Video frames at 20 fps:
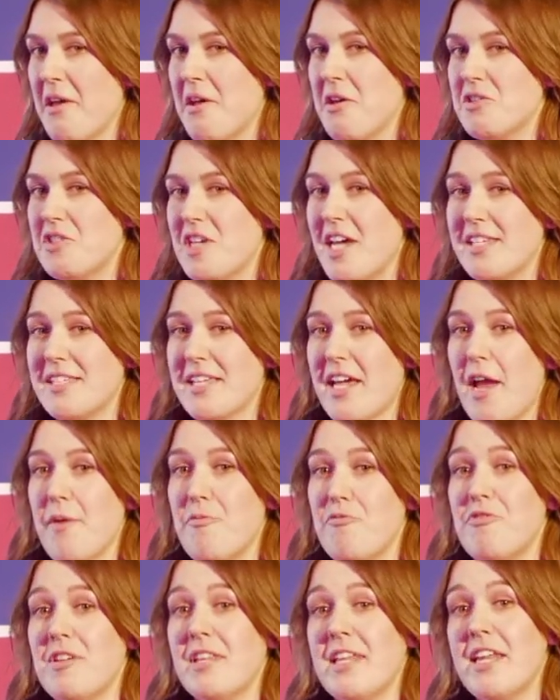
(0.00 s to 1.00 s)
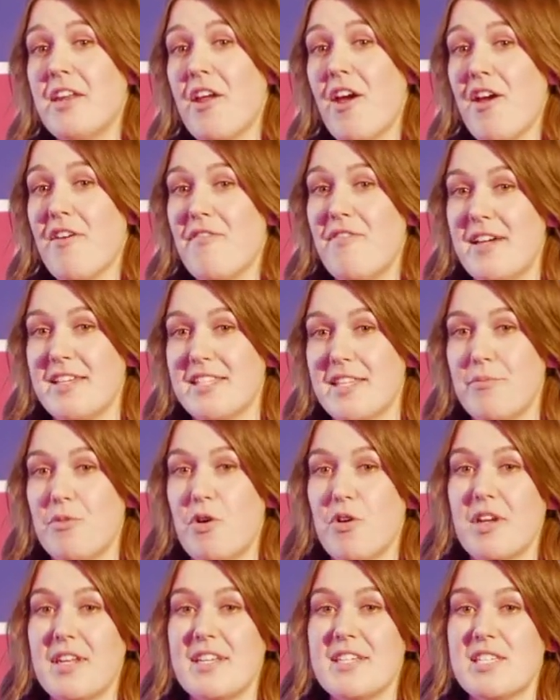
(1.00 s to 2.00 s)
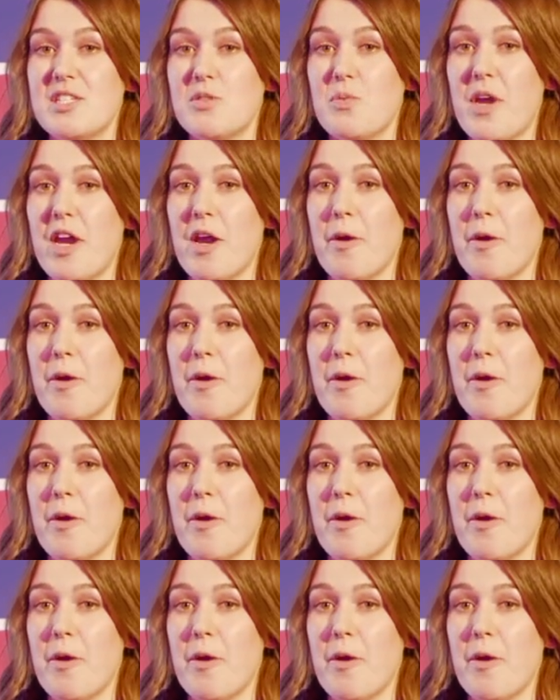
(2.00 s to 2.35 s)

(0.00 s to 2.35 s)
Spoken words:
Jessica, I'm really nervous. I'm not going to swear,